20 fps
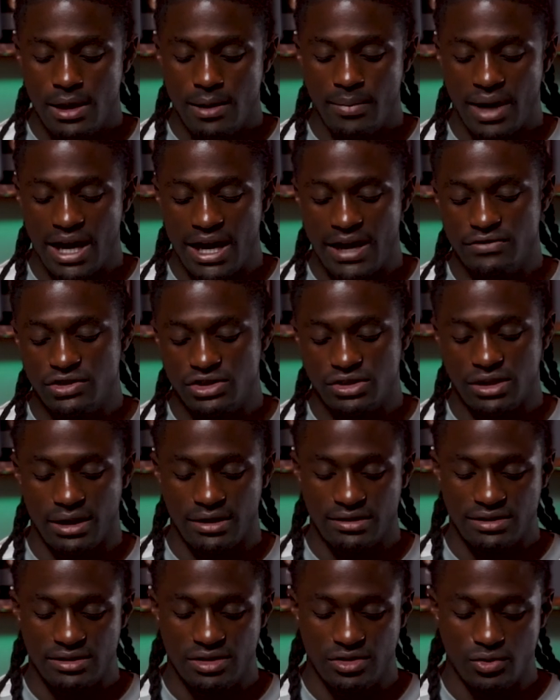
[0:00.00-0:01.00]
My average
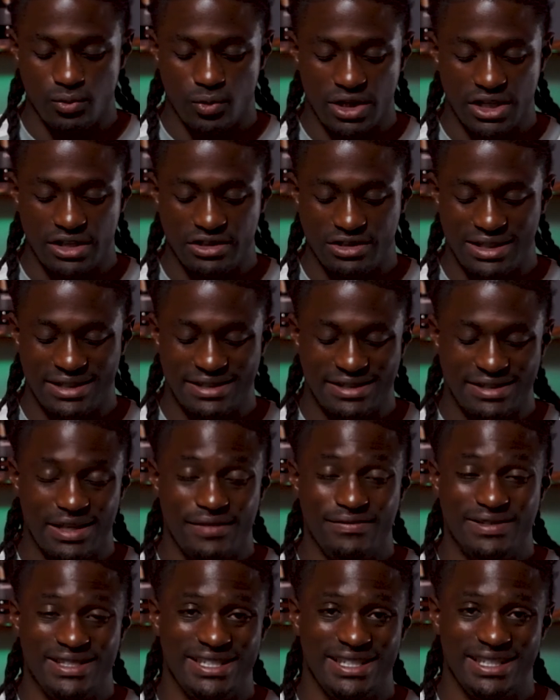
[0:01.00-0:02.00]
cost is
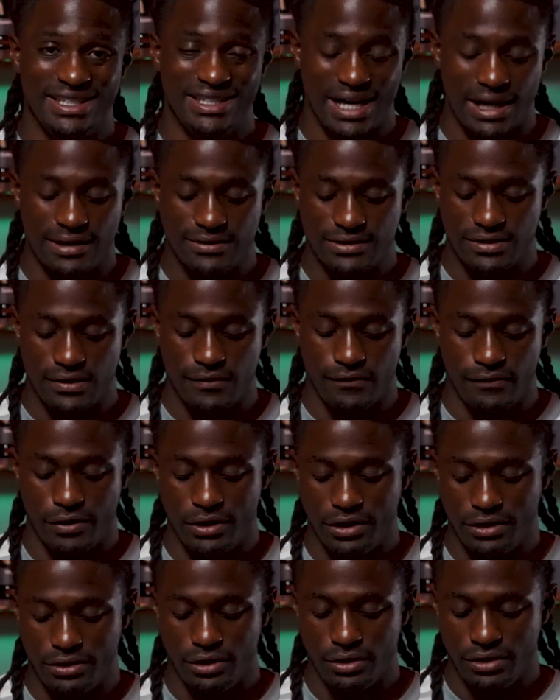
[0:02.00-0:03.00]

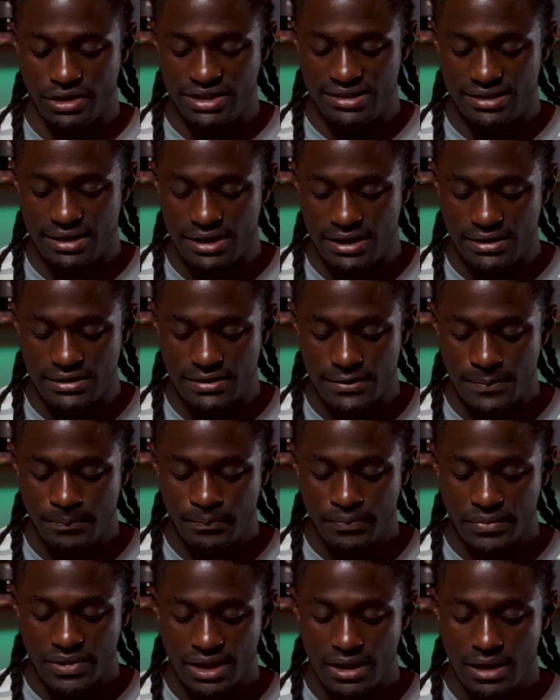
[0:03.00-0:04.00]
$117.43.
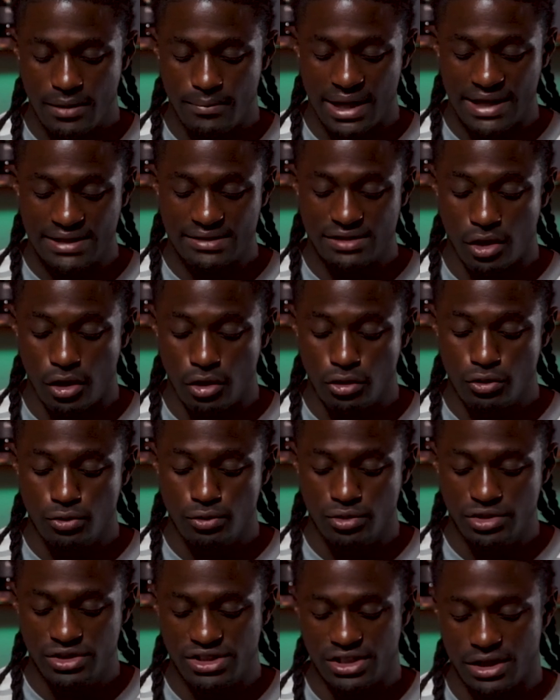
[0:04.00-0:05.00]
And my total
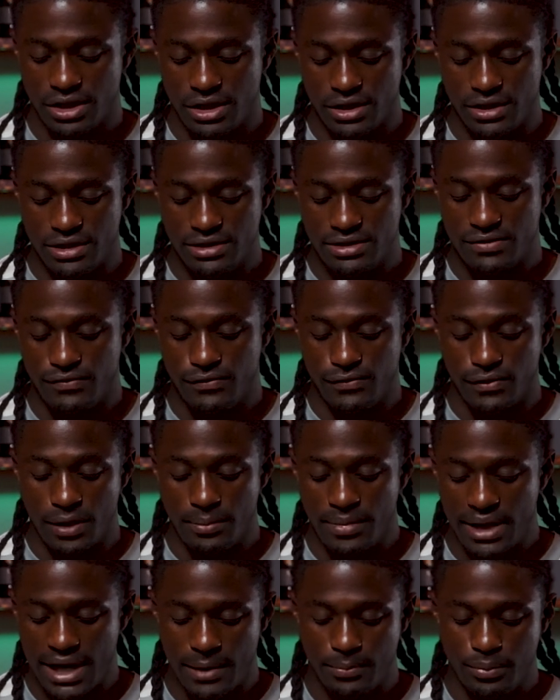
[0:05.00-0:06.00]
returns
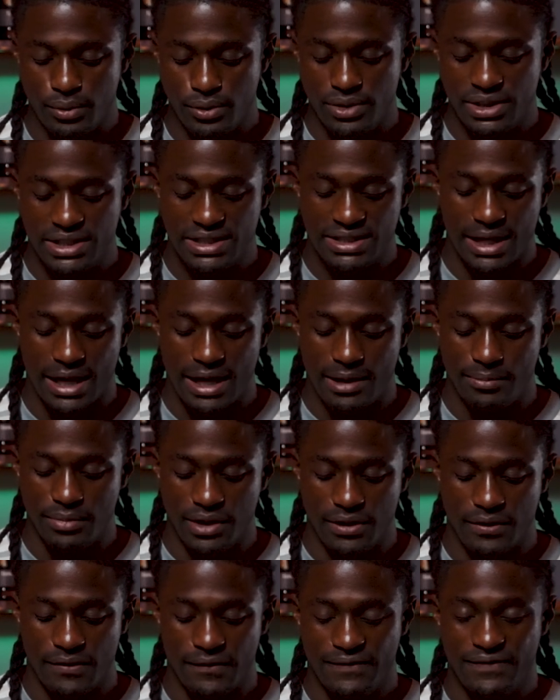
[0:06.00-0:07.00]
from Apple is I'm
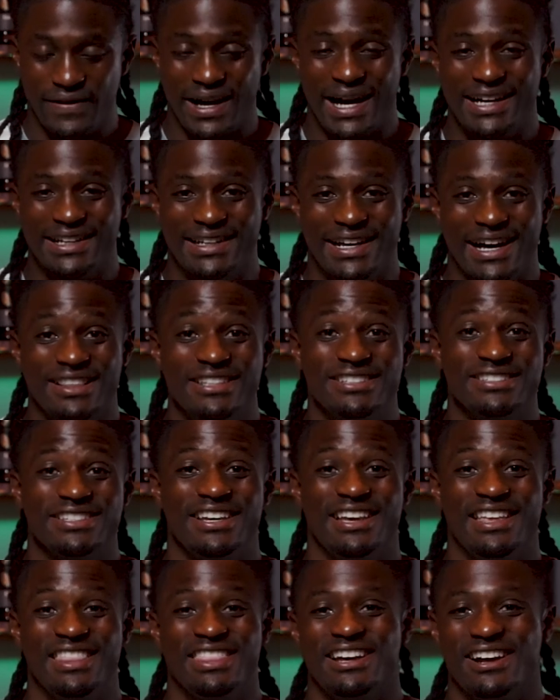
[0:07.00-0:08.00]
up
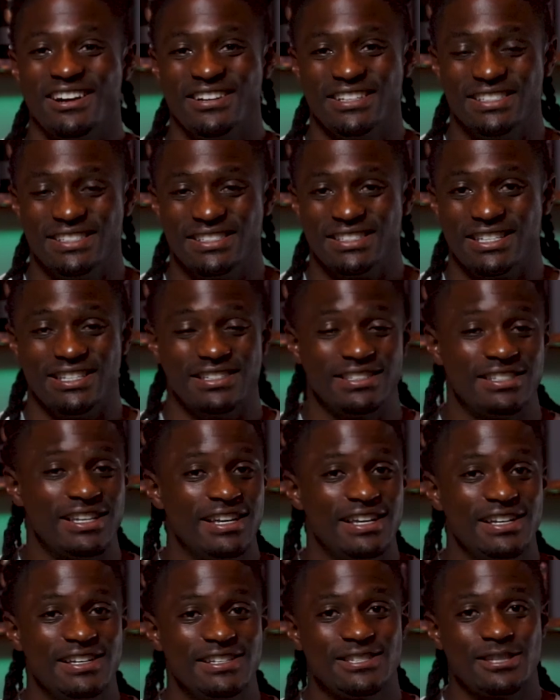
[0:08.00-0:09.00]
$5.30.
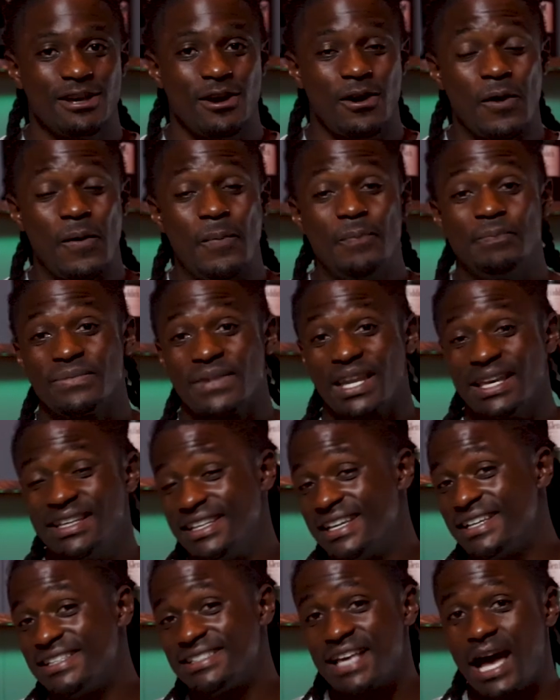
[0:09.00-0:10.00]
So
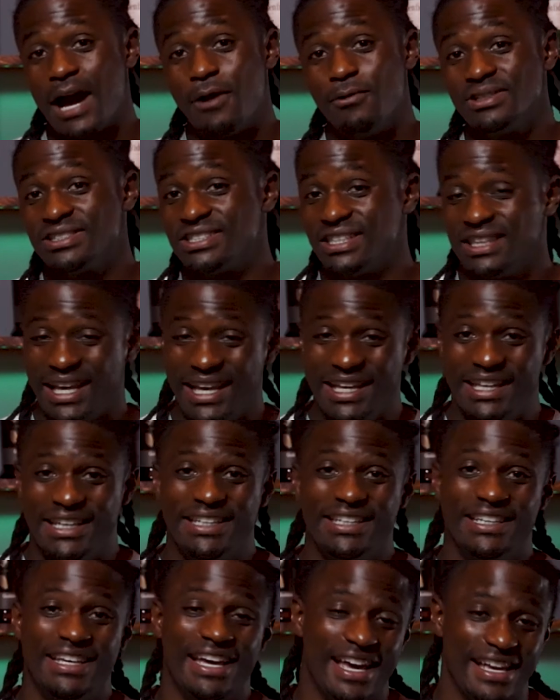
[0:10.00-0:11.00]
yes, I was late
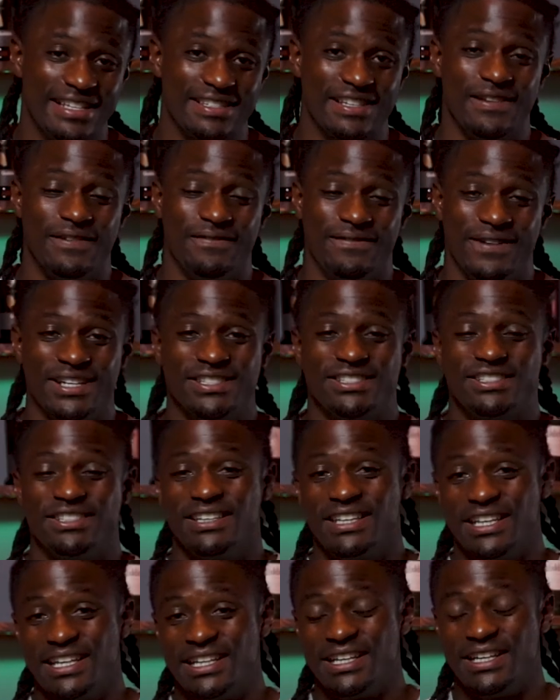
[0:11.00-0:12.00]
as an investor
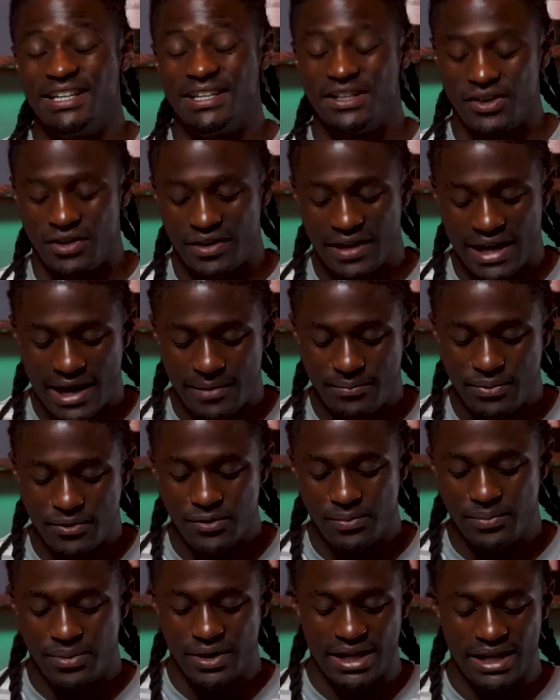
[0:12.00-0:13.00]
getting in on Apple,
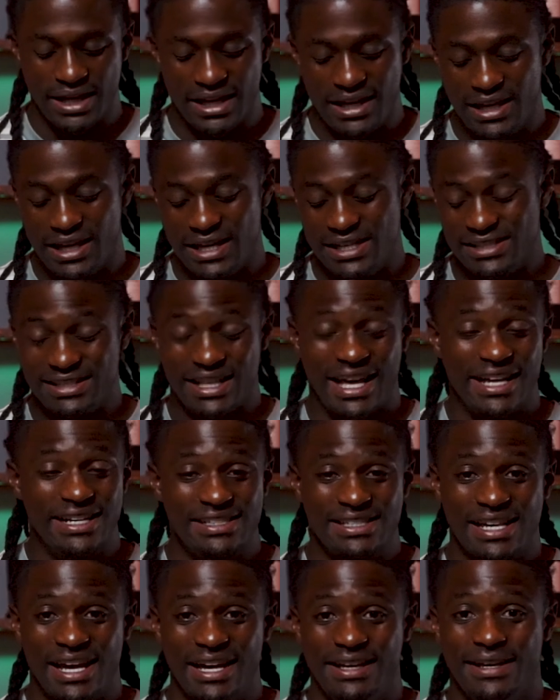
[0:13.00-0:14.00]
but as late
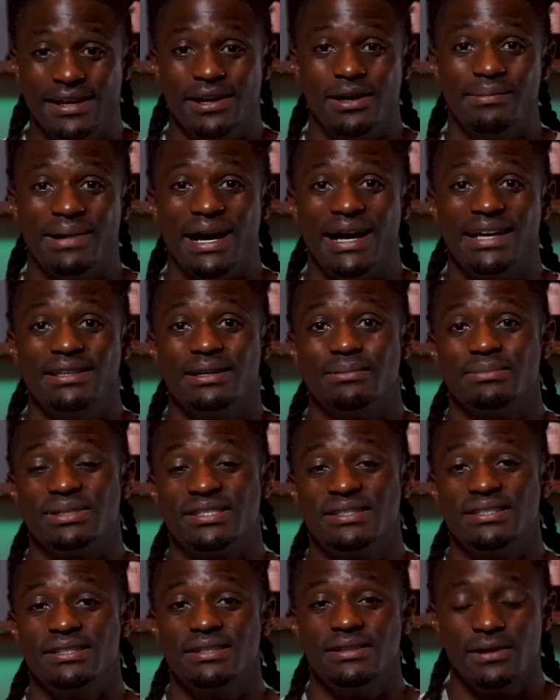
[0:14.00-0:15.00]
as I am, I am
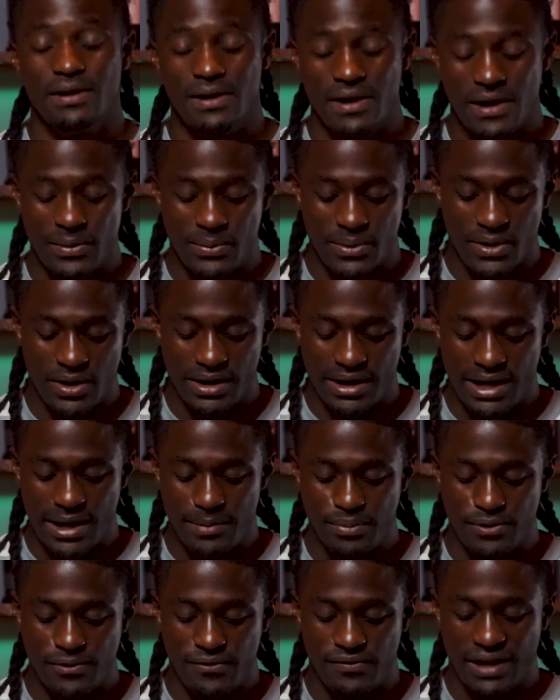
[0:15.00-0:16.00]
still up on
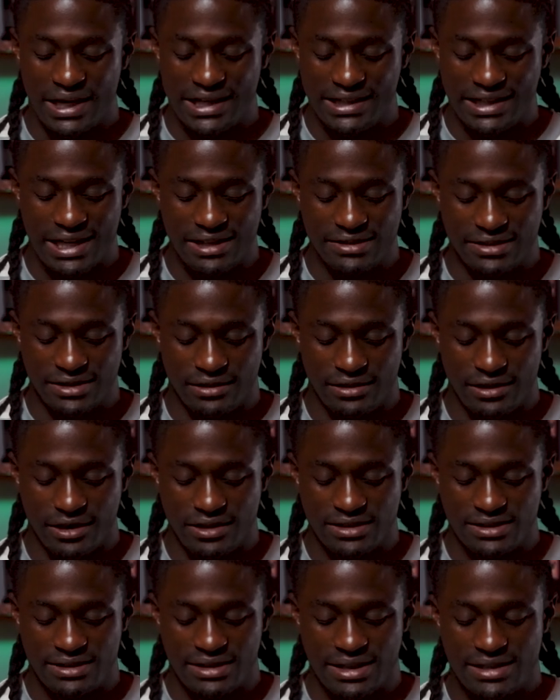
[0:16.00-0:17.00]
Apple
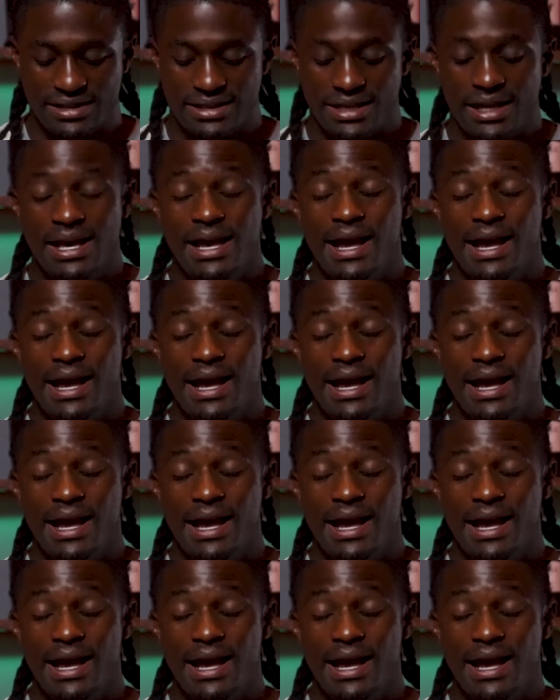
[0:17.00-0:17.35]
$5.30.